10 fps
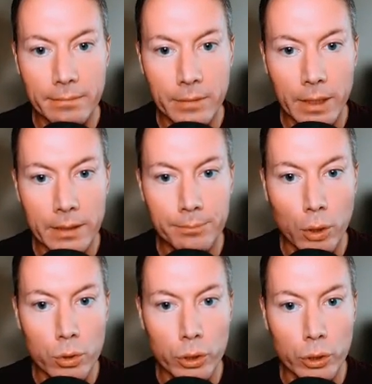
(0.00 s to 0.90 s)
Yeah, it's
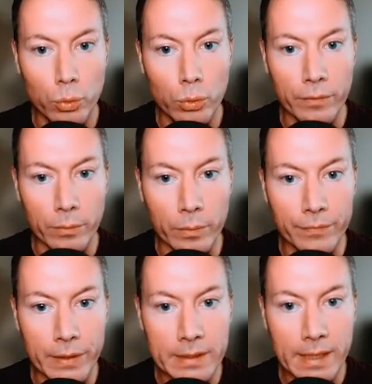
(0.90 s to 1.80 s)
broken all of them with
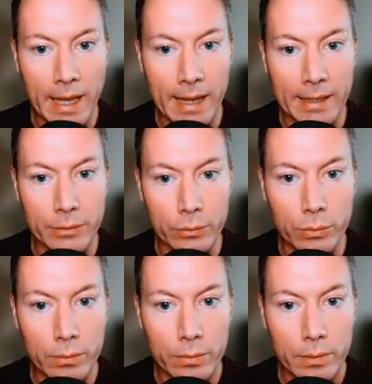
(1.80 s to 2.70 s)
this candle.
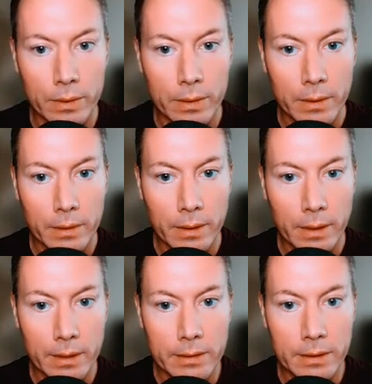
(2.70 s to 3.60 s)

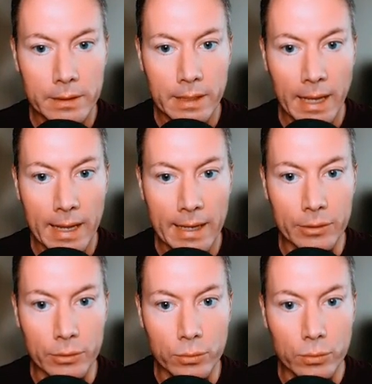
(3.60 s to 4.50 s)
Okay, so this
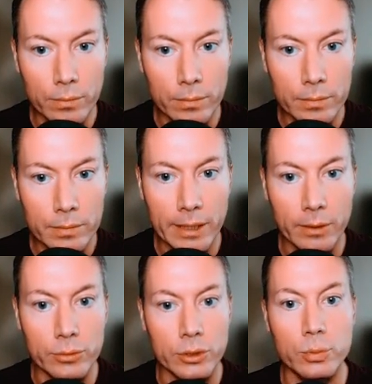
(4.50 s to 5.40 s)
candle
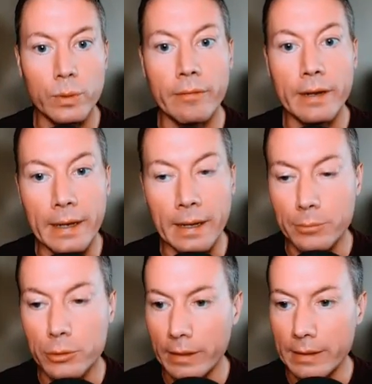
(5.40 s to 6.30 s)
tells us we're in an
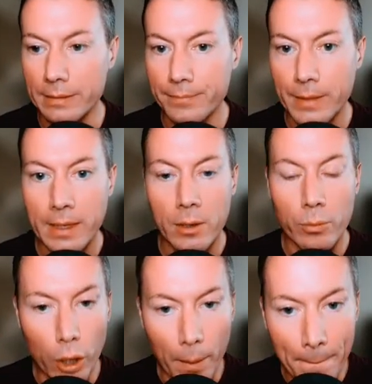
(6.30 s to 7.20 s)
uptrend. We've
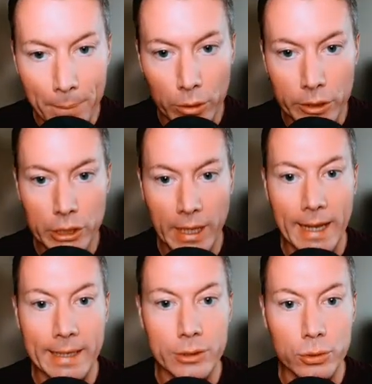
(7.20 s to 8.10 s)
got a bullish
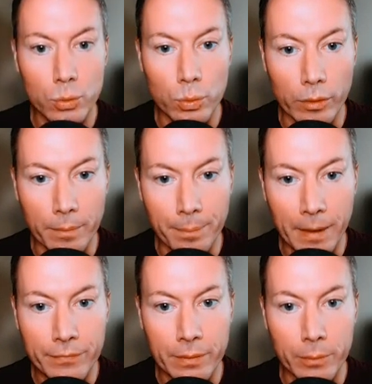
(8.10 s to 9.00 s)
candle. We're
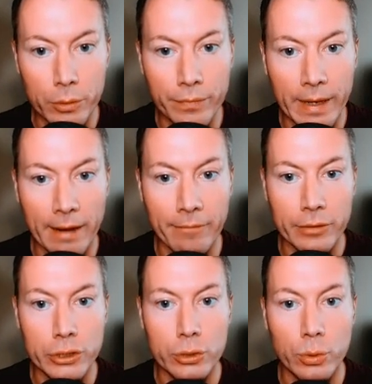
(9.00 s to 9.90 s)
above the moving
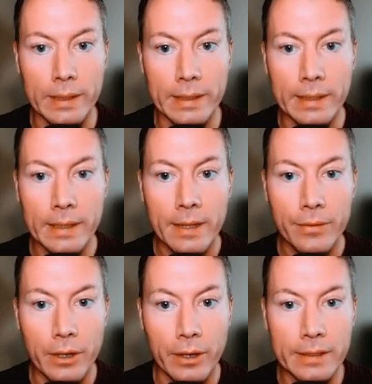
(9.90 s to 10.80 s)
average 20.
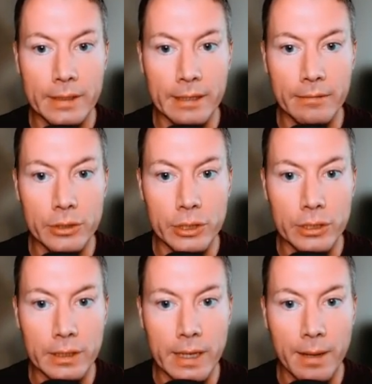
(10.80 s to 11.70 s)
The idea is just
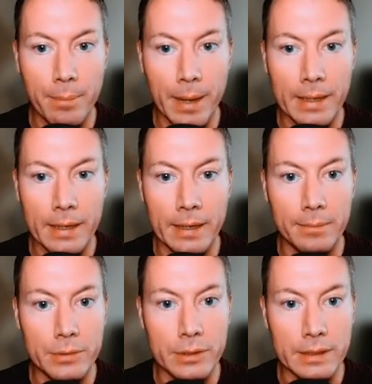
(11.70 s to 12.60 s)
to come back
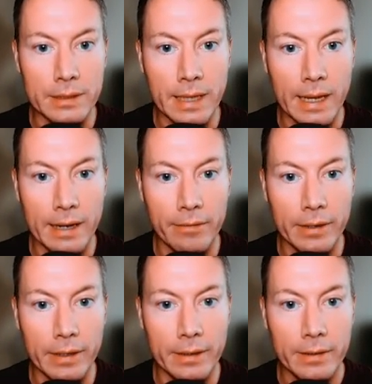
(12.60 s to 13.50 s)
up to this
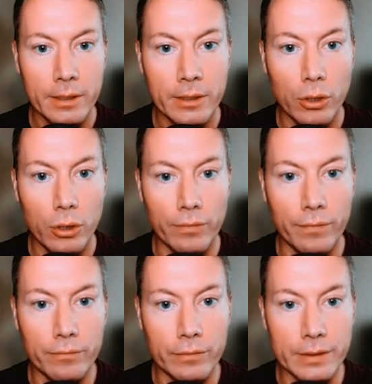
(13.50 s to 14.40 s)
area of
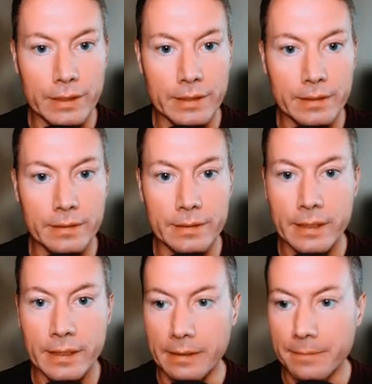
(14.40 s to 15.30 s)
resistance here.